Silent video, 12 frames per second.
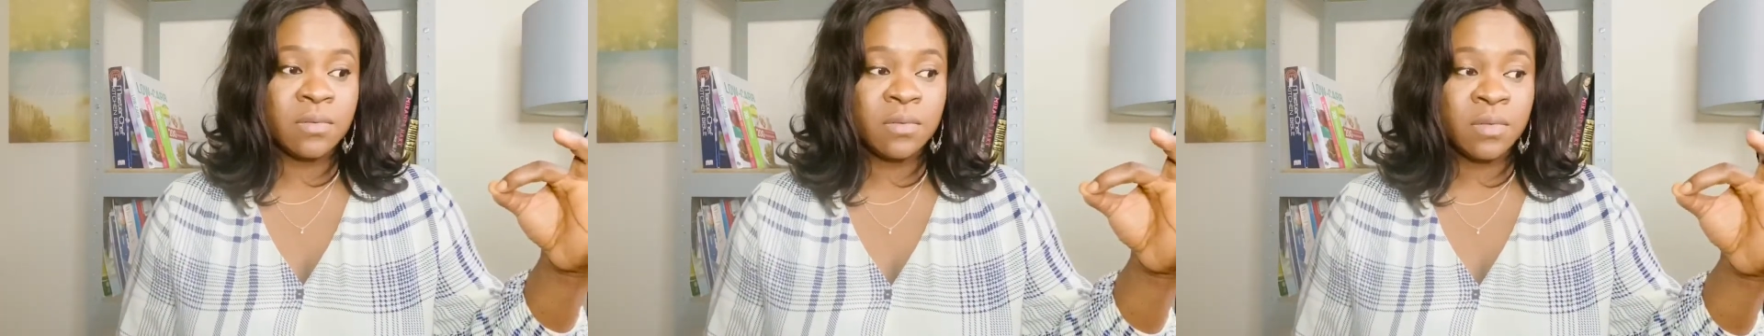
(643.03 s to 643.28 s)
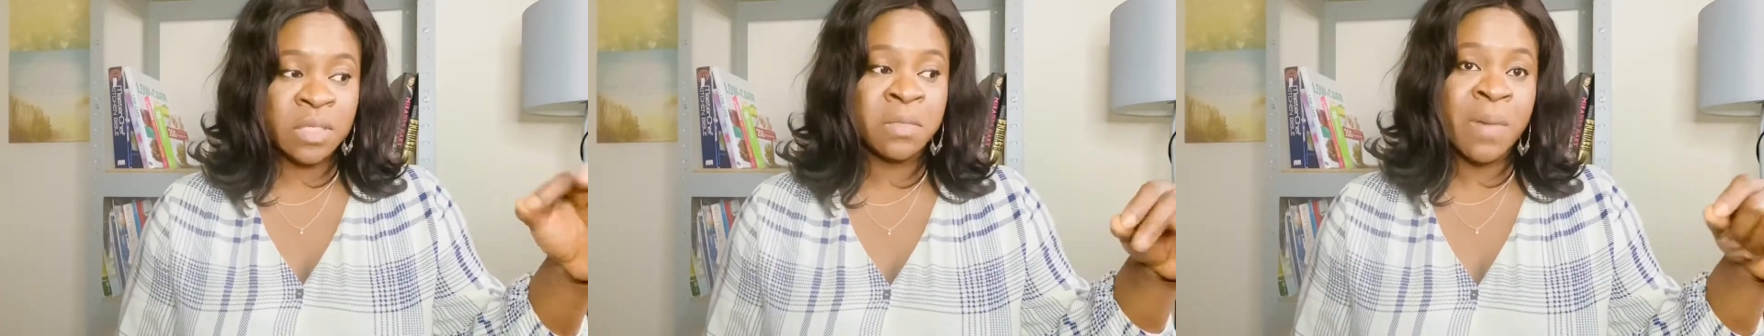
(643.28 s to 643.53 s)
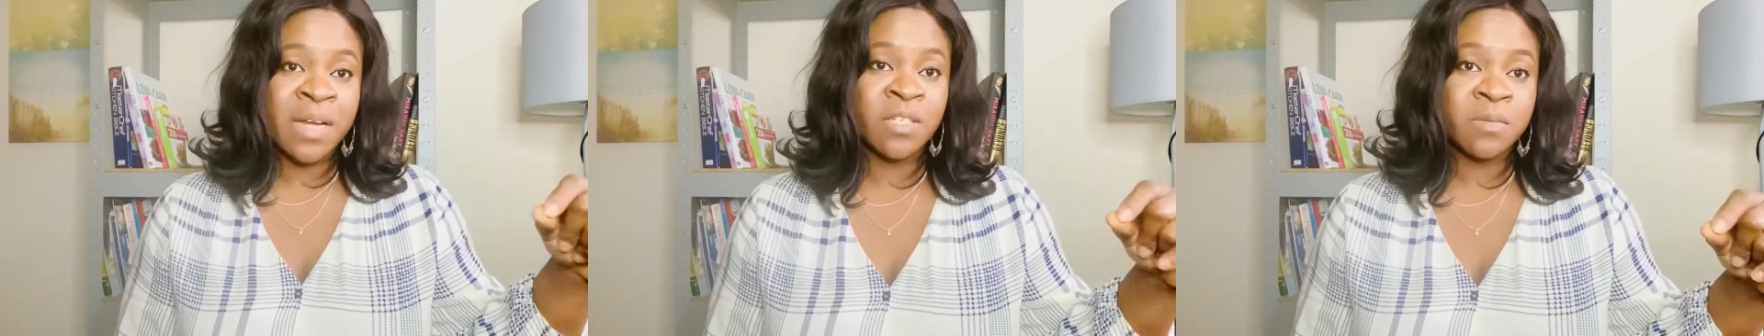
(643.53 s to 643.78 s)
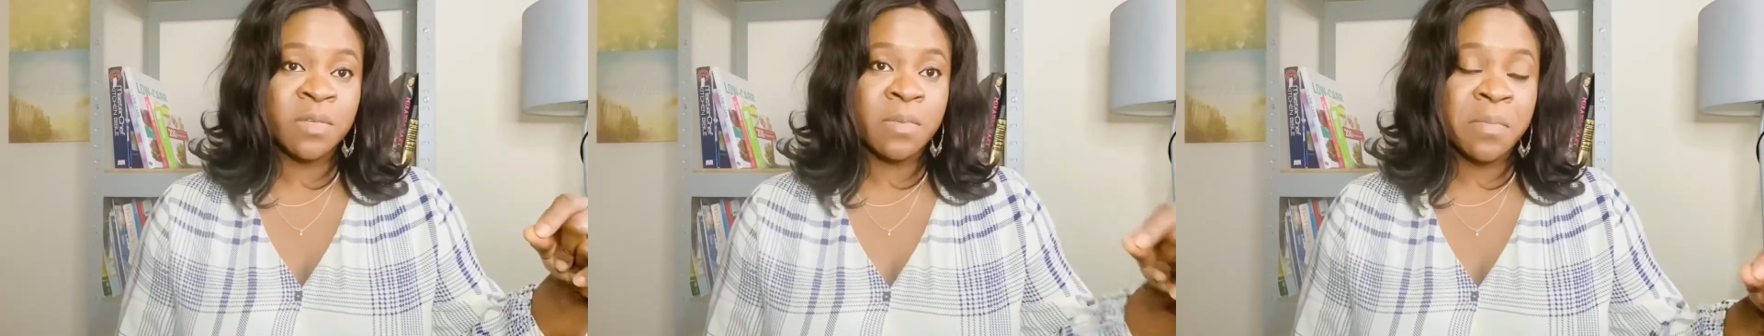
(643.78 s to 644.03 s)
this man is
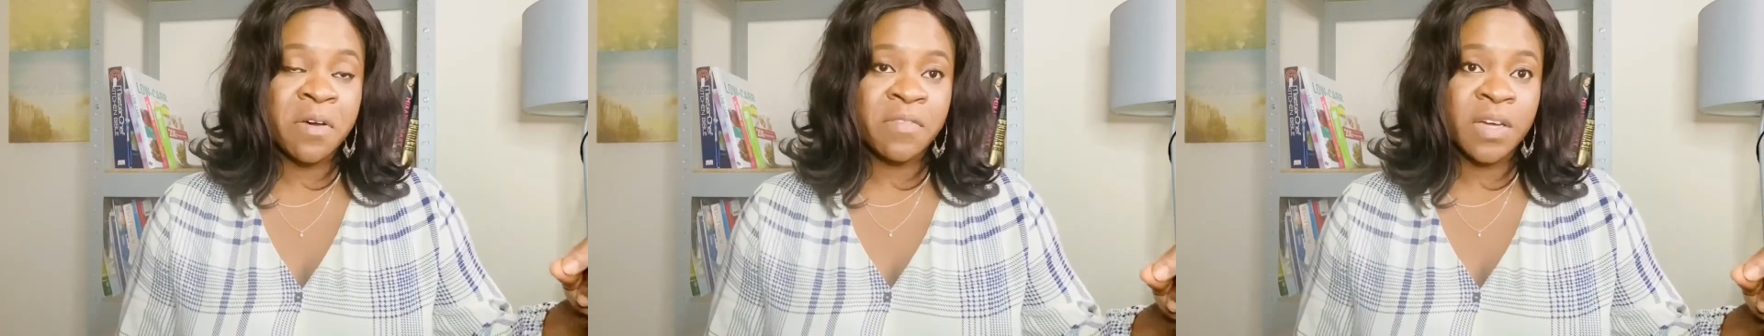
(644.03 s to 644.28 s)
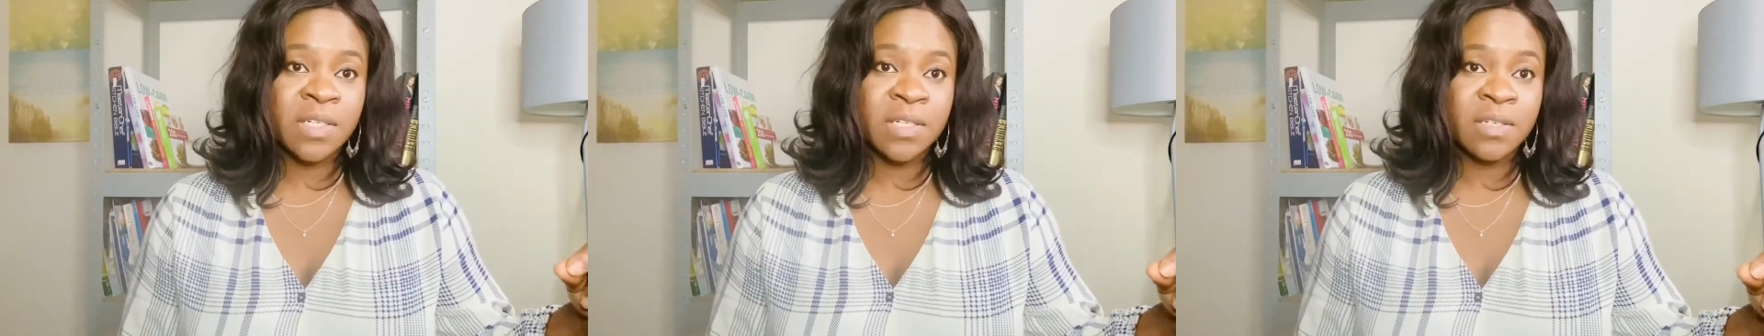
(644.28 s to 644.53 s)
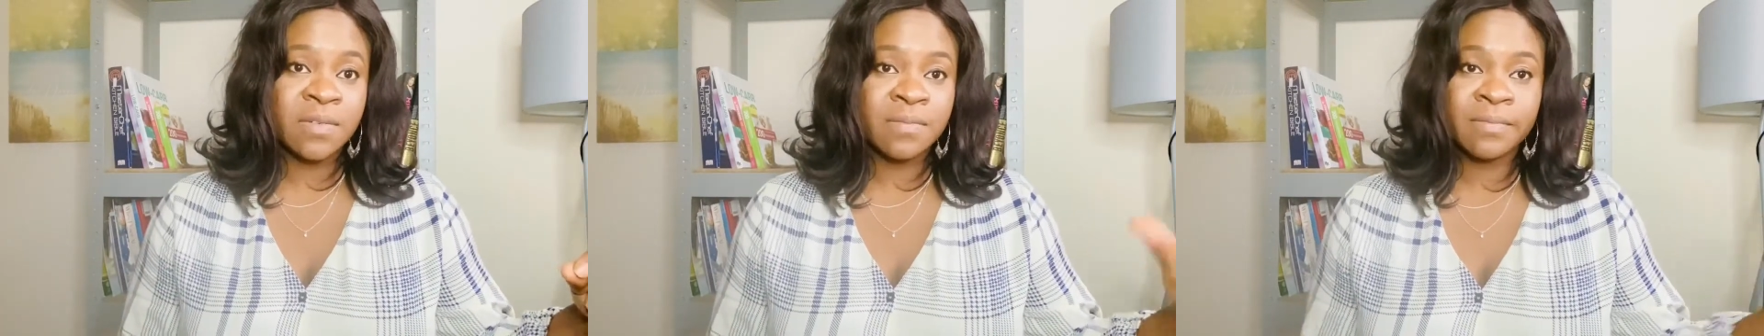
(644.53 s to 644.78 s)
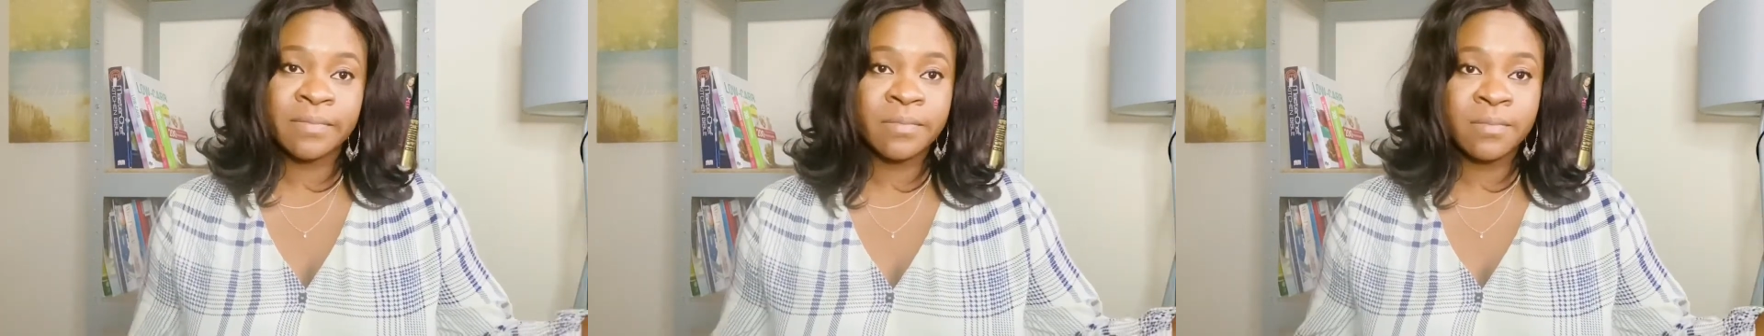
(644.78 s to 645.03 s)
supposed to be perfect.
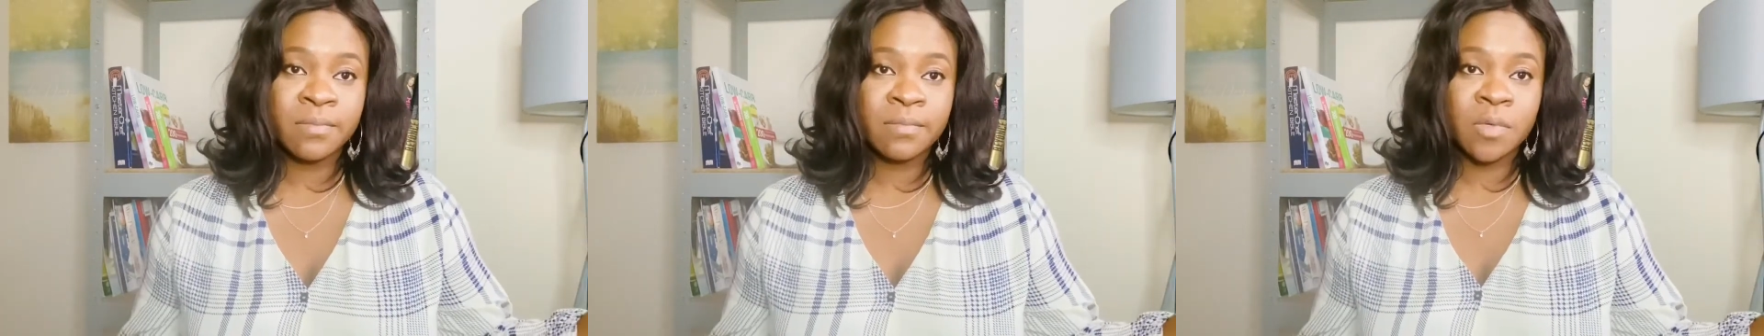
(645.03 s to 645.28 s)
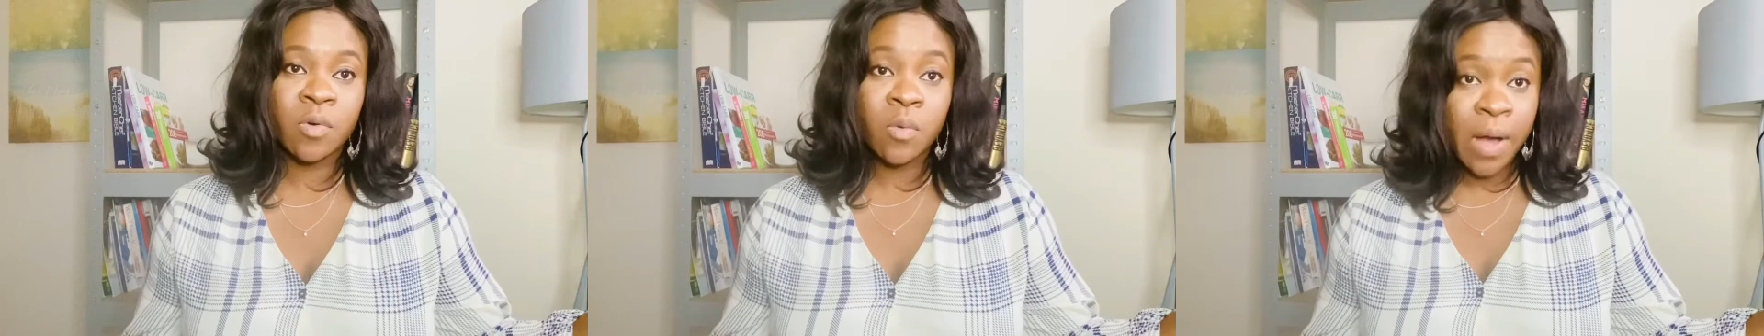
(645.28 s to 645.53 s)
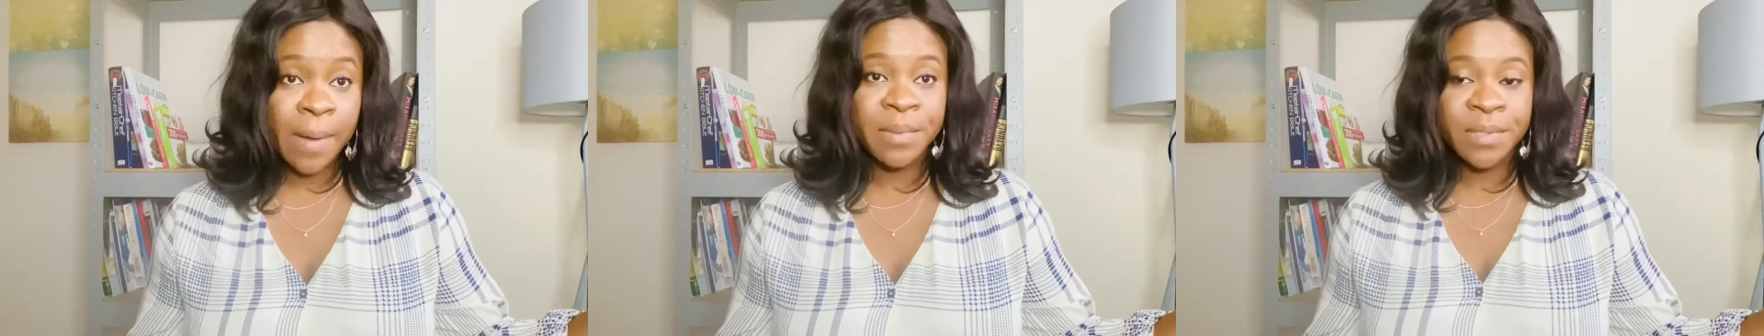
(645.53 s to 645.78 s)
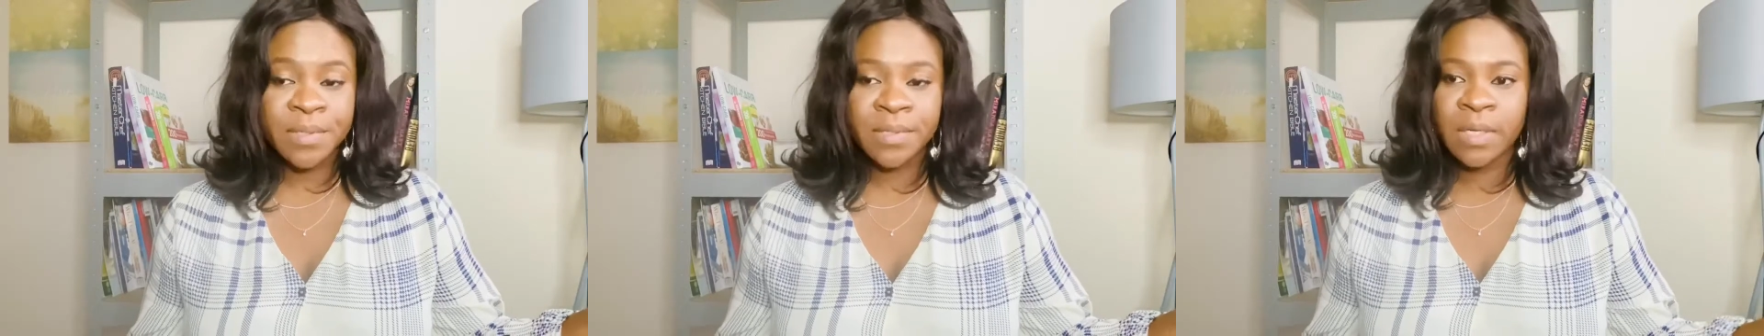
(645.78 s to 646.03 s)
But look what
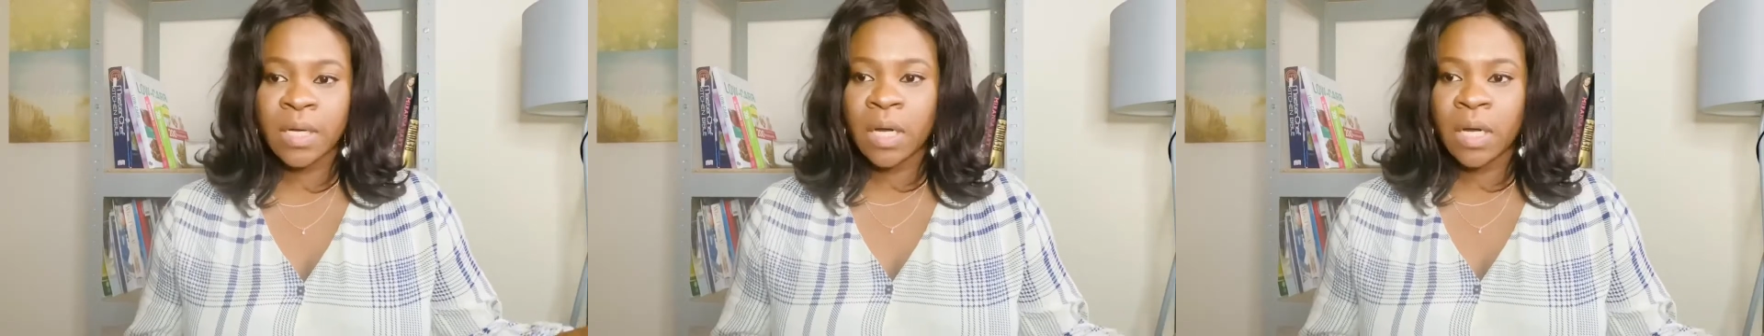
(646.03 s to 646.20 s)
happened.